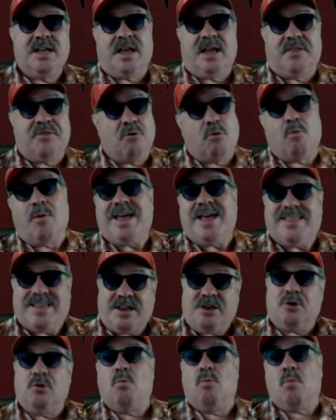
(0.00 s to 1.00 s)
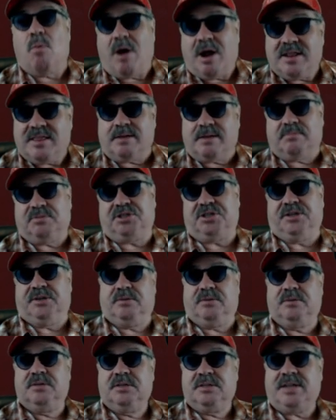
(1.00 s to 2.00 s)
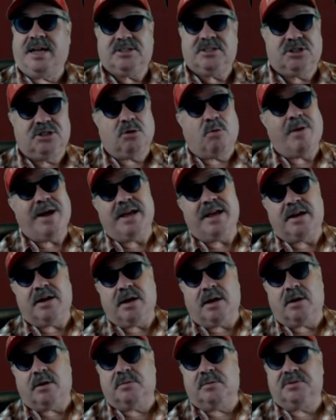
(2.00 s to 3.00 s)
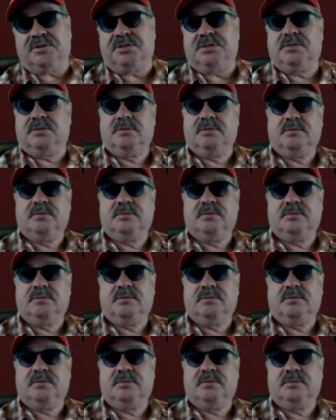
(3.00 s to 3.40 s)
in the way that you want them to. That's the way it goes.